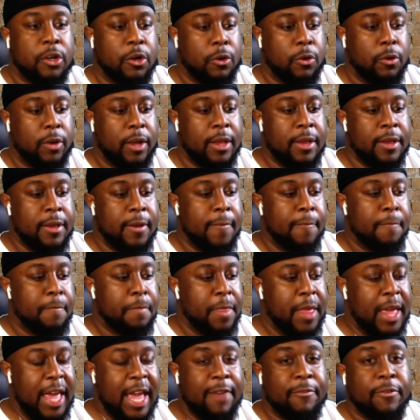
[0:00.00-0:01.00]
So
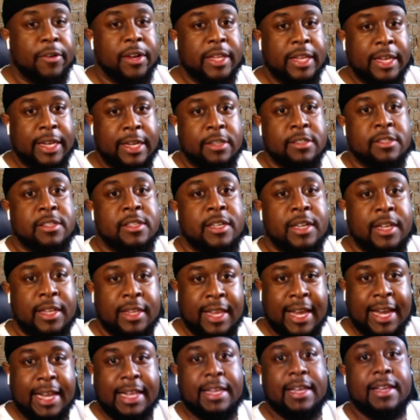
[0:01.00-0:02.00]
everything's
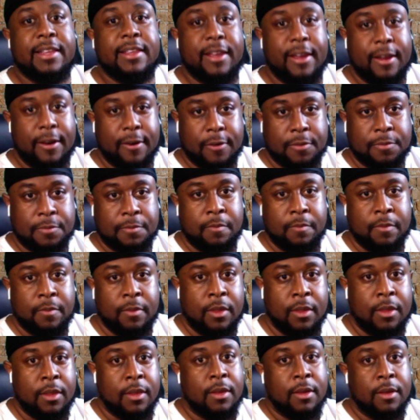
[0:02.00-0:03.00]
connected there,
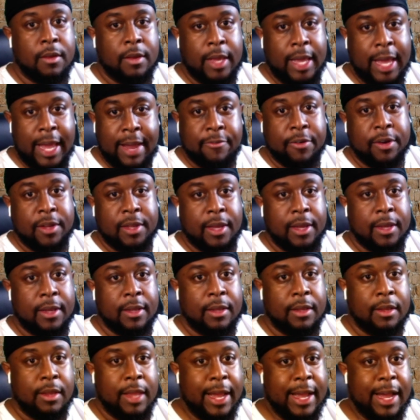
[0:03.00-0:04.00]

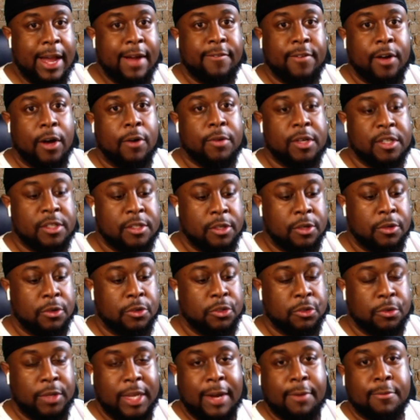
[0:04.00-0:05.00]
everything. Like I've always
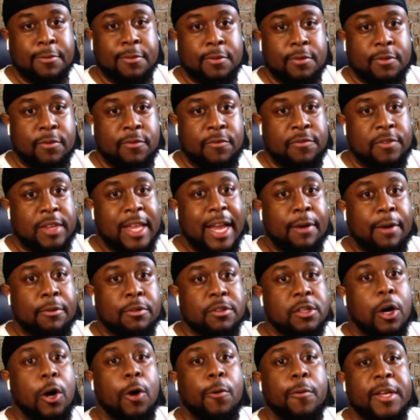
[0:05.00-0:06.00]
told you
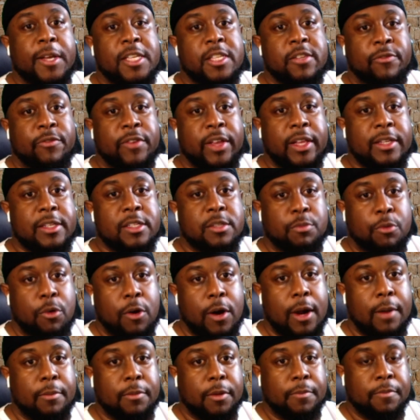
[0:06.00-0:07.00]
that was always Philly's
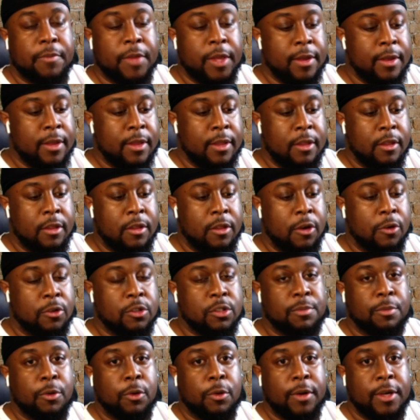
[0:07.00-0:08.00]
problem.
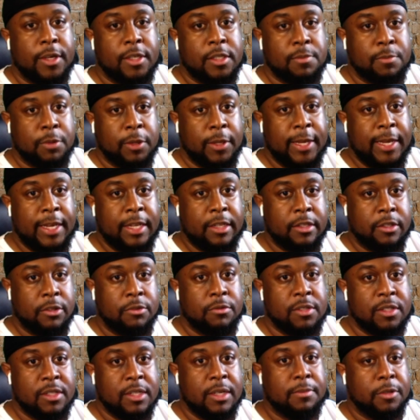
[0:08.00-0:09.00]
Those boys
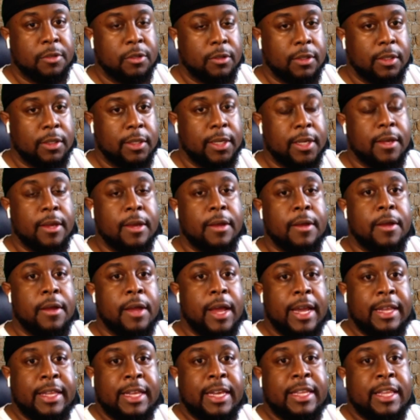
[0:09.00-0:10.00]
played too similarly,
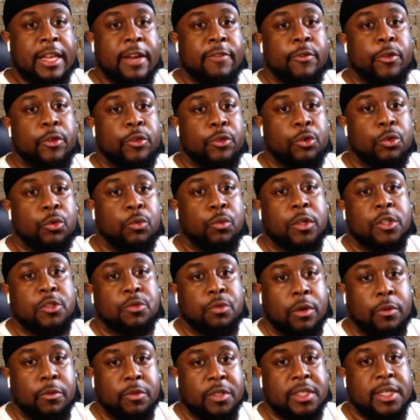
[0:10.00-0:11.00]
and they never knew
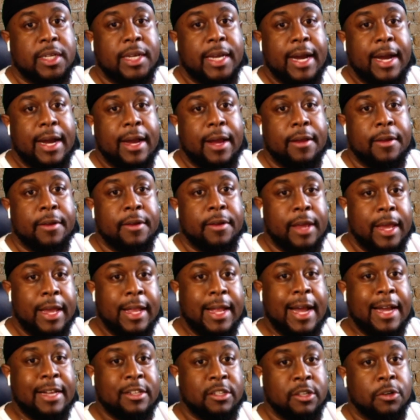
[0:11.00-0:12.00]
which one was the guy.
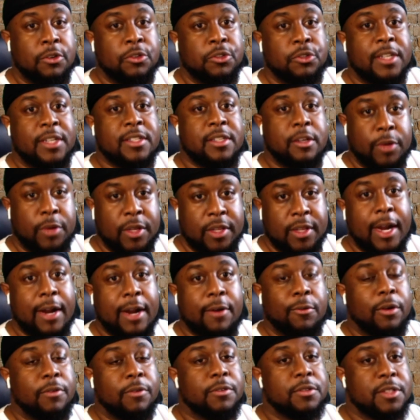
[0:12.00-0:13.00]
And I told you, I said when
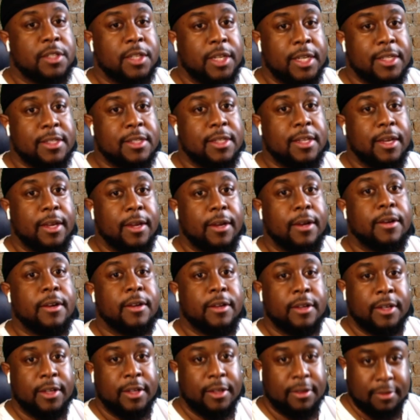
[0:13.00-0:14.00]
Doc Rivers gets
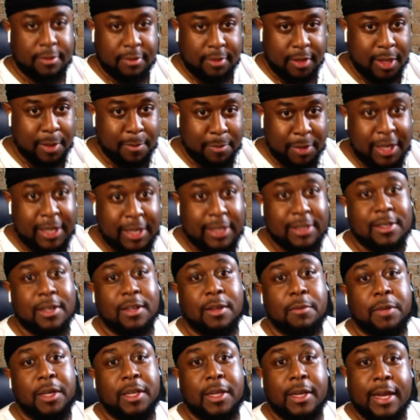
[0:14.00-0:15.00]
there,
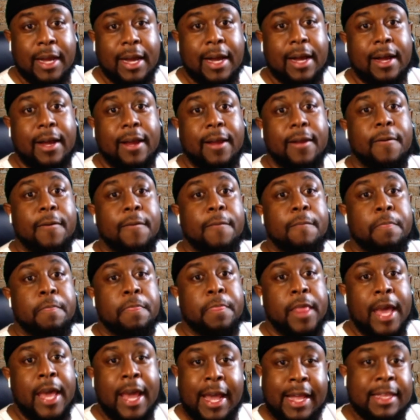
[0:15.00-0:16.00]
Embiid's going to be the guy.
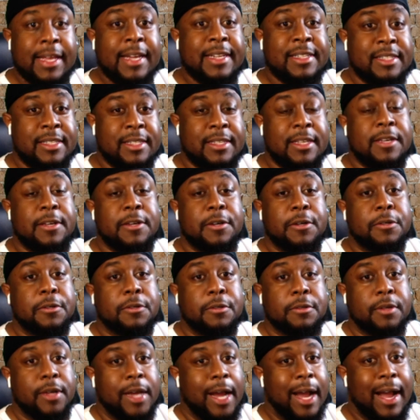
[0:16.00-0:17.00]
And they
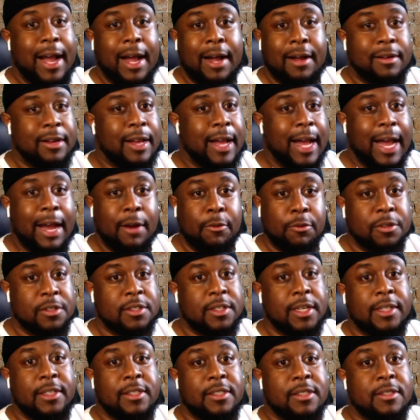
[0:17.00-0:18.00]
still, I
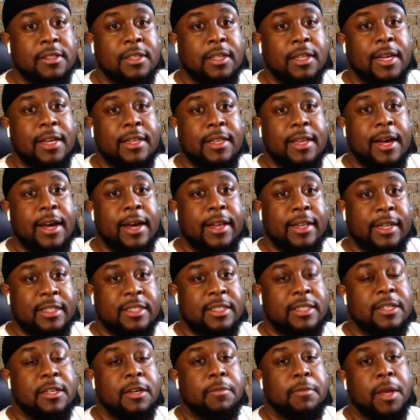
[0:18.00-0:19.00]
will say this until I die,
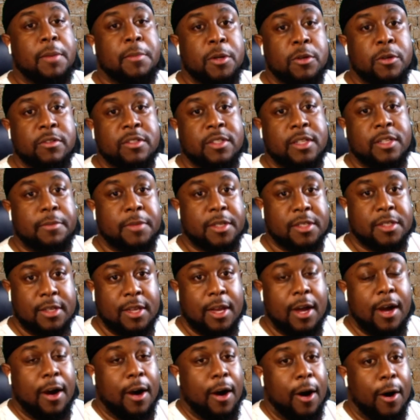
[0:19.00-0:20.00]
they still may move
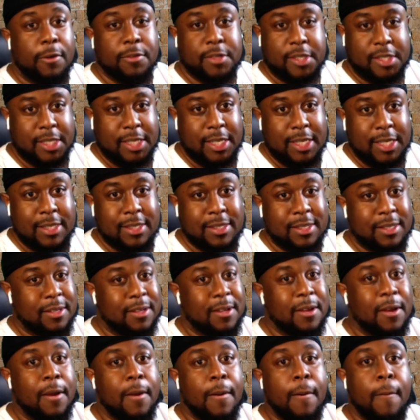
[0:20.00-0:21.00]
Simmons in the off
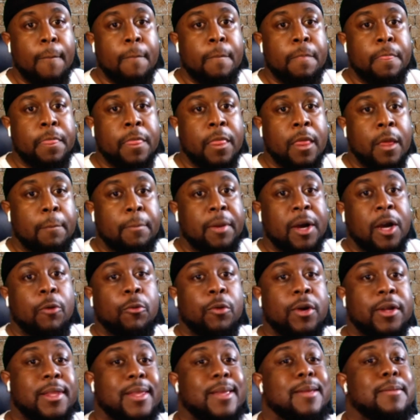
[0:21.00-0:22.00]
season.
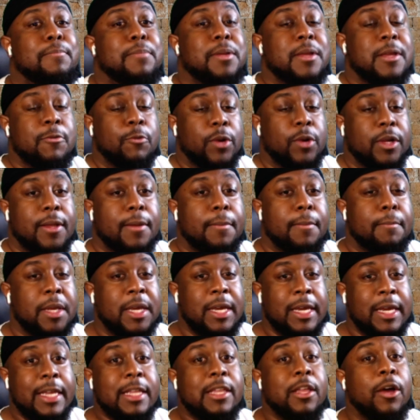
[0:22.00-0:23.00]
But with
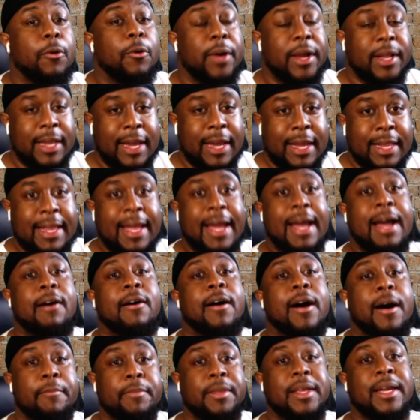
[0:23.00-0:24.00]
Embiid knowing that
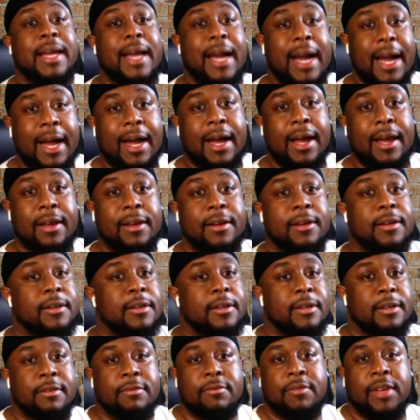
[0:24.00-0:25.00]
now I'm the guy,
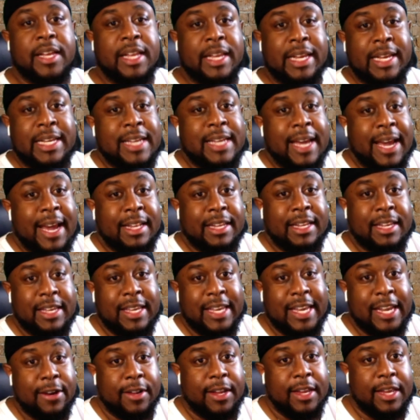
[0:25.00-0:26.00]
and he had
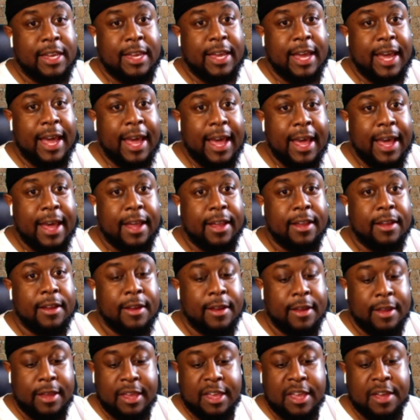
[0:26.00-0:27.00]
the year that he had,
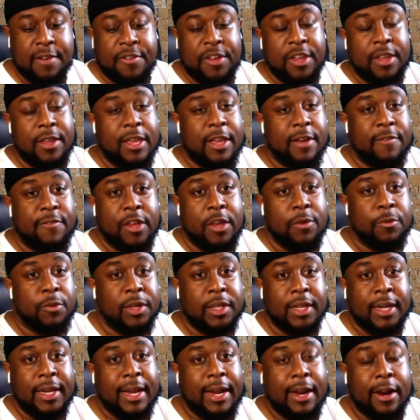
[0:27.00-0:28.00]
if
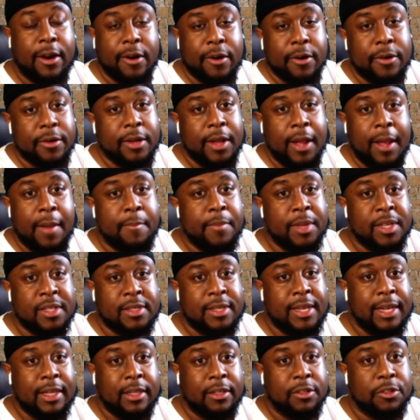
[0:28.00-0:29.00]
he wouldn't have got hurt and
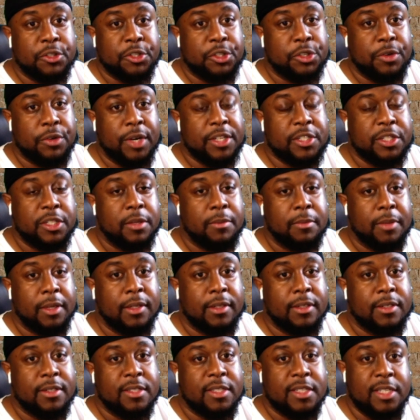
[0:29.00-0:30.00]
missed that little stretch in the
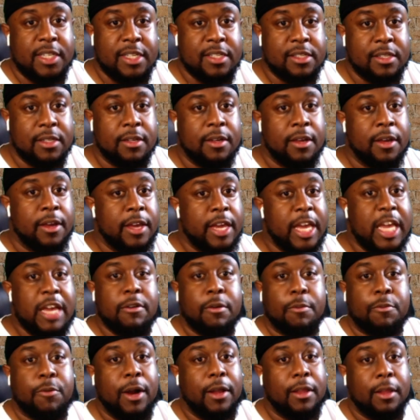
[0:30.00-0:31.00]
middle of the season,
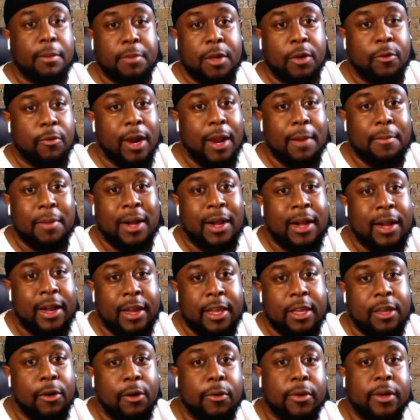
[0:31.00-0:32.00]
he would probably be right
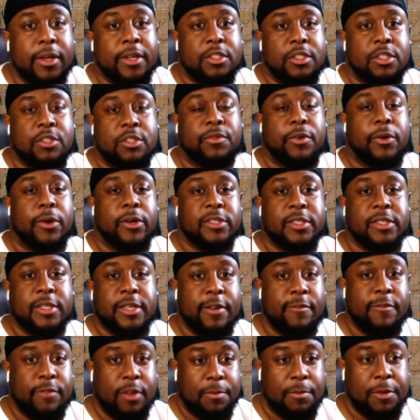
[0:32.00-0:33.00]
behind Jokic as far
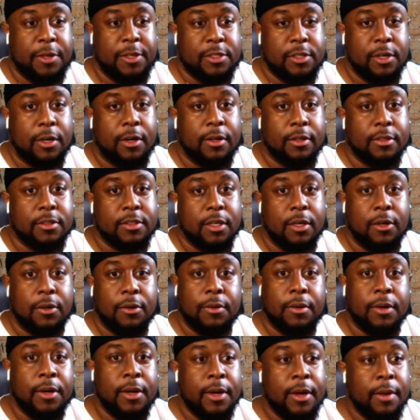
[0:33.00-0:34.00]
as the MVP talk.
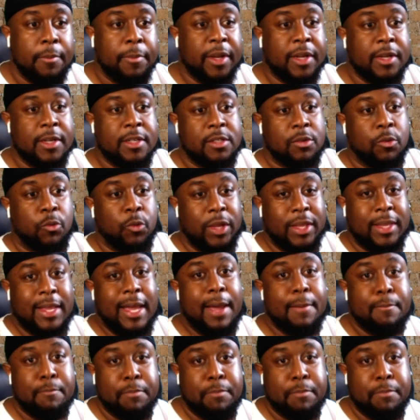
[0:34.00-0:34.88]
So because with